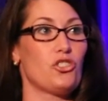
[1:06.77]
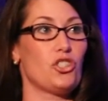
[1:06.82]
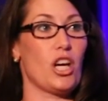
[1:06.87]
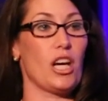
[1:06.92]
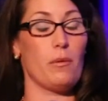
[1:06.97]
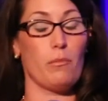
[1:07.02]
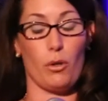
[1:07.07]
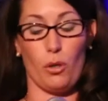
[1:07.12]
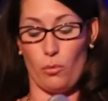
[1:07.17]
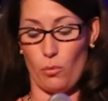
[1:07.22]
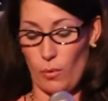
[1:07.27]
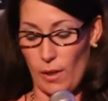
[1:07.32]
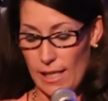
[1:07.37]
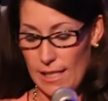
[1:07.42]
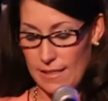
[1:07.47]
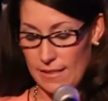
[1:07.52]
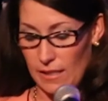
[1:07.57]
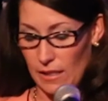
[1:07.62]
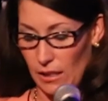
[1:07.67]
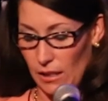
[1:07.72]
Chamber
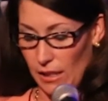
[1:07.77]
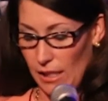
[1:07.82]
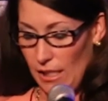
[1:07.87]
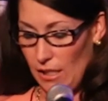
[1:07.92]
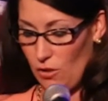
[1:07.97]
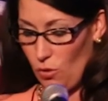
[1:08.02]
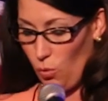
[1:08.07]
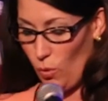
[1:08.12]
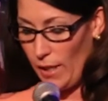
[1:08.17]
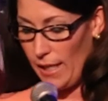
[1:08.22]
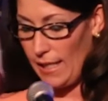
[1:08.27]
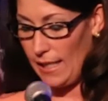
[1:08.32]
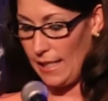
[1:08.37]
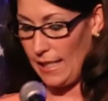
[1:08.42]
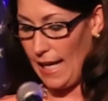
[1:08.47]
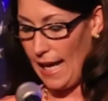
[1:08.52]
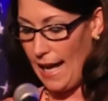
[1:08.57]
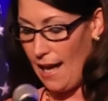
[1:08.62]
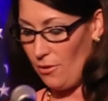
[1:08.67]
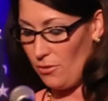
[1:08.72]
recently
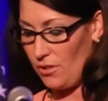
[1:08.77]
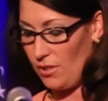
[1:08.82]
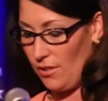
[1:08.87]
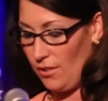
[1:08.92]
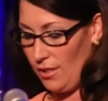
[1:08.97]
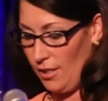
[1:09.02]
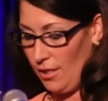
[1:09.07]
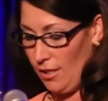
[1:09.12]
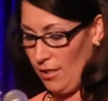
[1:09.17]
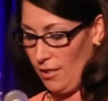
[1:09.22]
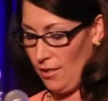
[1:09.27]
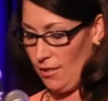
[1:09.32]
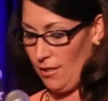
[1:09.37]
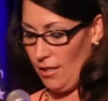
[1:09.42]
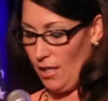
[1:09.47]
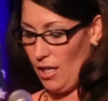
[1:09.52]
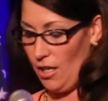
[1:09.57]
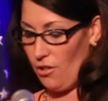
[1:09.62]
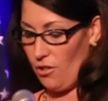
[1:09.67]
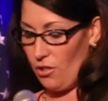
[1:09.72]
tweeted out,
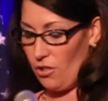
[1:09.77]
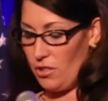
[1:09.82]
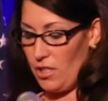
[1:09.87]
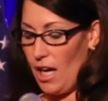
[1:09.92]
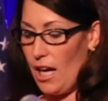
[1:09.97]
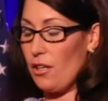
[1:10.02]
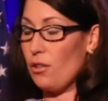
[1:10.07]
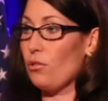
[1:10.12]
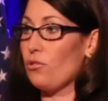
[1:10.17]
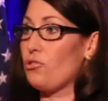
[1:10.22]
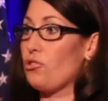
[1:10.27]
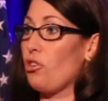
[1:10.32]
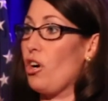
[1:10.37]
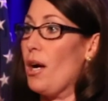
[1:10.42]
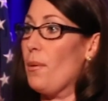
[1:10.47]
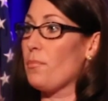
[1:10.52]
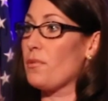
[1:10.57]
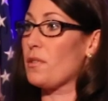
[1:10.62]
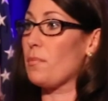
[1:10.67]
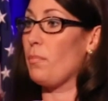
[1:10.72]
under Donald
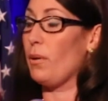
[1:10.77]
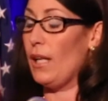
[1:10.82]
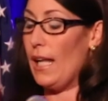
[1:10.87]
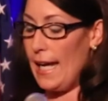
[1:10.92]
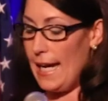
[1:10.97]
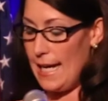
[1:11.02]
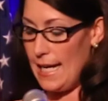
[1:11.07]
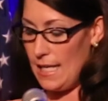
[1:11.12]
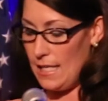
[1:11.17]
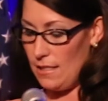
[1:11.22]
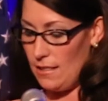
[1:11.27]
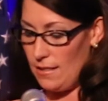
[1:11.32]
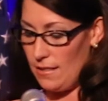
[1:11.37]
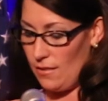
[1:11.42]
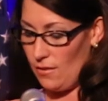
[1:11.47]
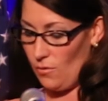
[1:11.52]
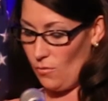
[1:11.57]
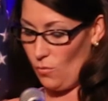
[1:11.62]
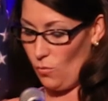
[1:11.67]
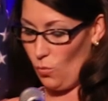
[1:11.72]
Trump's
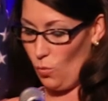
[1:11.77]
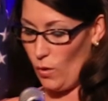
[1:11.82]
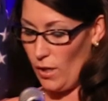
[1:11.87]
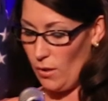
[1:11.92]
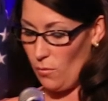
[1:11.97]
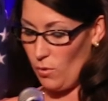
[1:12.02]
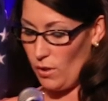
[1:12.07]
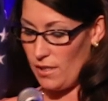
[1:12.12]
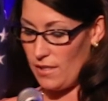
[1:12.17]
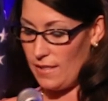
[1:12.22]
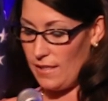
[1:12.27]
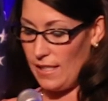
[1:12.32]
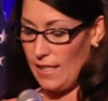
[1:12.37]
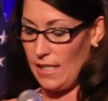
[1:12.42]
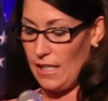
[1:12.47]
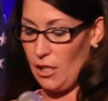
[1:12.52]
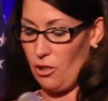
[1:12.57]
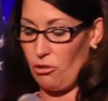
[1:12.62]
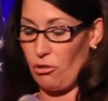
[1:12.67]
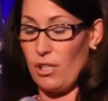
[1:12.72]
plans, we would see
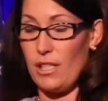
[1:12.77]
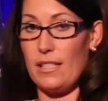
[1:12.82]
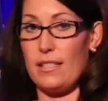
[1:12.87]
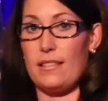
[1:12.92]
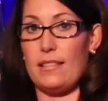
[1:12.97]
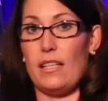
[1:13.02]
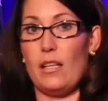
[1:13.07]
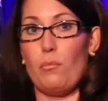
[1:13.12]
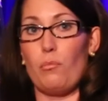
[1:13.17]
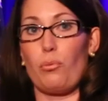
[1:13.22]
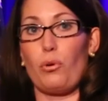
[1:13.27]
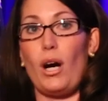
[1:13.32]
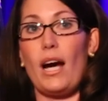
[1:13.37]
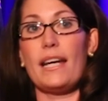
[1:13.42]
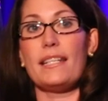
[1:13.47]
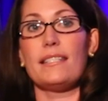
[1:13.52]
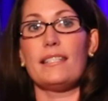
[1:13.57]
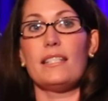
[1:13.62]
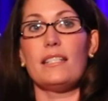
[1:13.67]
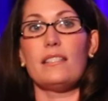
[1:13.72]
an increase in
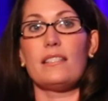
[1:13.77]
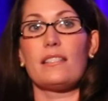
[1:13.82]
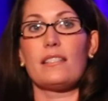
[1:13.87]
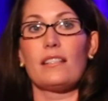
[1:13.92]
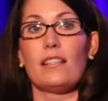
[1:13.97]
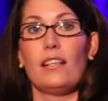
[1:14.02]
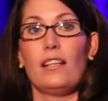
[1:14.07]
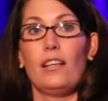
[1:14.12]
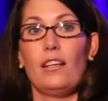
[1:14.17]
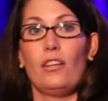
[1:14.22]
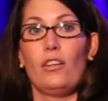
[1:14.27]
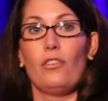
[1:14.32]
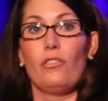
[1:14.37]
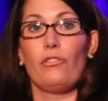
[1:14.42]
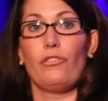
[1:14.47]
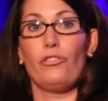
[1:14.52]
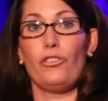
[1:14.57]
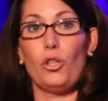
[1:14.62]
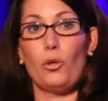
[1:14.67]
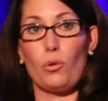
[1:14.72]
prices,
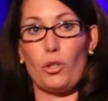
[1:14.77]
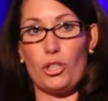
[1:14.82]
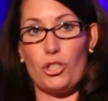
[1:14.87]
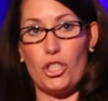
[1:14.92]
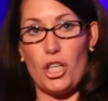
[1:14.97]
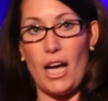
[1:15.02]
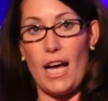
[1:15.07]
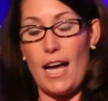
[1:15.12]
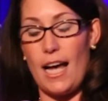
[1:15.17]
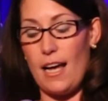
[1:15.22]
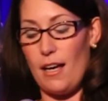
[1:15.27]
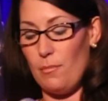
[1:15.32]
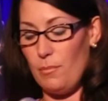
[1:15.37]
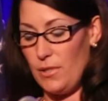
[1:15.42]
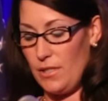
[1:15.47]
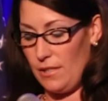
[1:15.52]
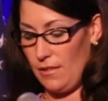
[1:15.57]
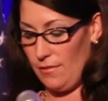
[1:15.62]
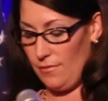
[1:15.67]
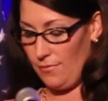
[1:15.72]
fewer
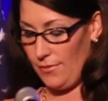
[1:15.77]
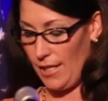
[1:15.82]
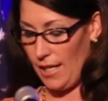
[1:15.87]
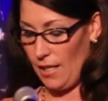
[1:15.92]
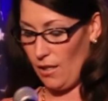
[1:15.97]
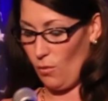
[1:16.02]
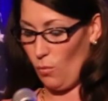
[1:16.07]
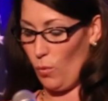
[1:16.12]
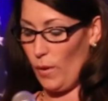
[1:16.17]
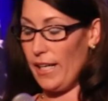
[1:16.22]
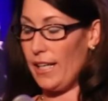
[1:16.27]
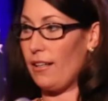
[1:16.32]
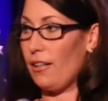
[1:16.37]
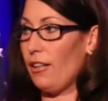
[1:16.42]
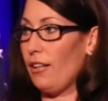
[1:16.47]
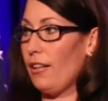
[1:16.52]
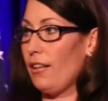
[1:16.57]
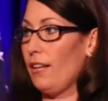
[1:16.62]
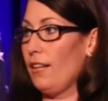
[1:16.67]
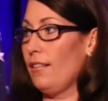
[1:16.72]
jobs, and a
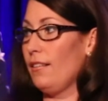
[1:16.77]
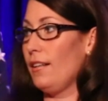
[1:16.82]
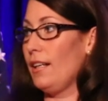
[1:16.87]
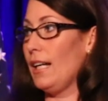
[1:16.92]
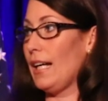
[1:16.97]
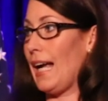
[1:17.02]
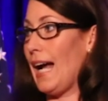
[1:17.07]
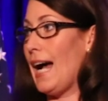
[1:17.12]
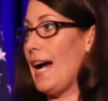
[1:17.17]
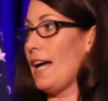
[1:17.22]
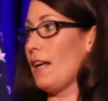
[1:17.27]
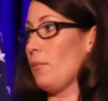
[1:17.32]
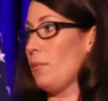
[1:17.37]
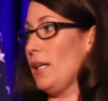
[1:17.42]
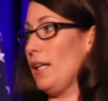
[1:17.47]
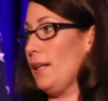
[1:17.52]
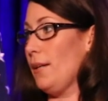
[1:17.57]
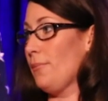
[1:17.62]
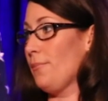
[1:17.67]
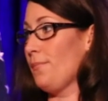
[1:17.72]
weaker
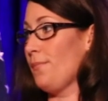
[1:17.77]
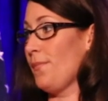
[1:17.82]
economy.